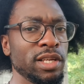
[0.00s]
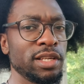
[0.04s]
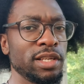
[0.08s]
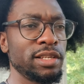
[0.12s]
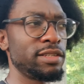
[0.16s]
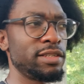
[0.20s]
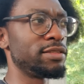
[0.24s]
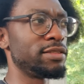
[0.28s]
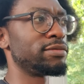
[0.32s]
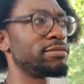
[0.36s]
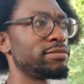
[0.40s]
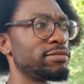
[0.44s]
You
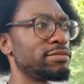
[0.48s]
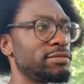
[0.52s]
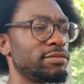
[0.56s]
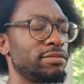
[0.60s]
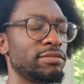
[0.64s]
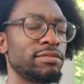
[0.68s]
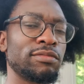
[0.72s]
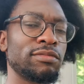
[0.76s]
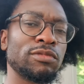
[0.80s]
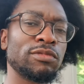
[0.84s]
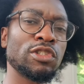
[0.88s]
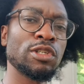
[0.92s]

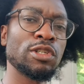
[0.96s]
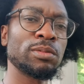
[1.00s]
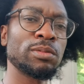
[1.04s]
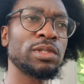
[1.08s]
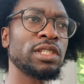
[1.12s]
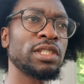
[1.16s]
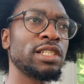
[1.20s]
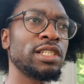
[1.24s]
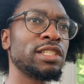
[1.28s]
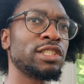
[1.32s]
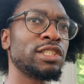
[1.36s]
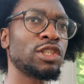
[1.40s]
know what I'm
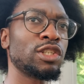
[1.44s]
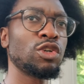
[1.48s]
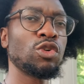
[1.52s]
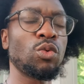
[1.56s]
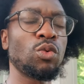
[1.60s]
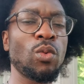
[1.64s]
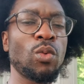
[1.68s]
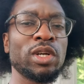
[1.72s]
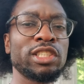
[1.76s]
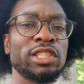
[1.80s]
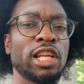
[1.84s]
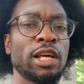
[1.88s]
saying? So
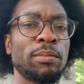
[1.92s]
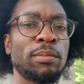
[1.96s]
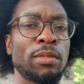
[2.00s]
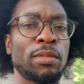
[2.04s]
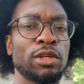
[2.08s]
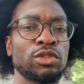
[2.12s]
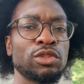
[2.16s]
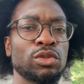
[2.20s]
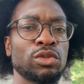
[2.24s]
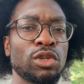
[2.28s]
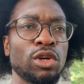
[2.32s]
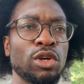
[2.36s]
once that
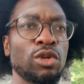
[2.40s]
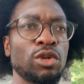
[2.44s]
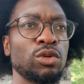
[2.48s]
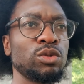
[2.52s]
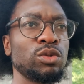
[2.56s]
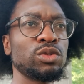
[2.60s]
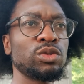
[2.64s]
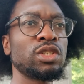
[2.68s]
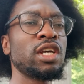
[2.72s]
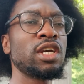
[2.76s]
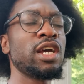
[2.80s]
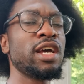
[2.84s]
muscle
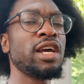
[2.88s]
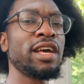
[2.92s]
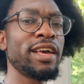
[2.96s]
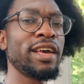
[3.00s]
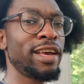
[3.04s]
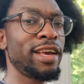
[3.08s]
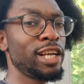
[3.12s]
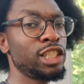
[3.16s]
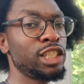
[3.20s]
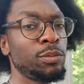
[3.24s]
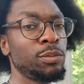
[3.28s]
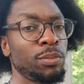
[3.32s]
goes,
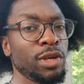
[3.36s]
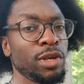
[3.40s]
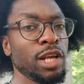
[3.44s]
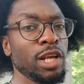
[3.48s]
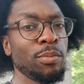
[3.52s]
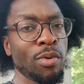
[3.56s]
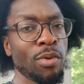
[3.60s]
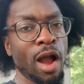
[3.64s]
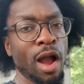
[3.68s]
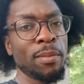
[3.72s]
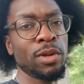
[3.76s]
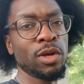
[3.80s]
his
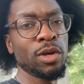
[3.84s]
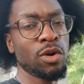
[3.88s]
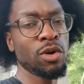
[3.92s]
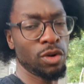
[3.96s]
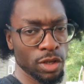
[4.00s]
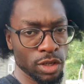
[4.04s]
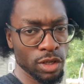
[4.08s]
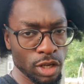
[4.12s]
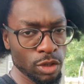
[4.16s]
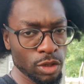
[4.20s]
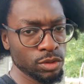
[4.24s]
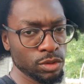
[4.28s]
speed probably
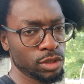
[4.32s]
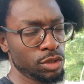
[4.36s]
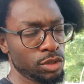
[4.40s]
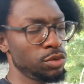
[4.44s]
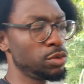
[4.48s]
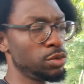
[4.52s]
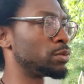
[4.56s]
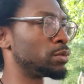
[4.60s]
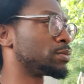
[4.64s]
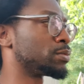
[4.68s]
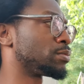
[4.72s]
gonna go too.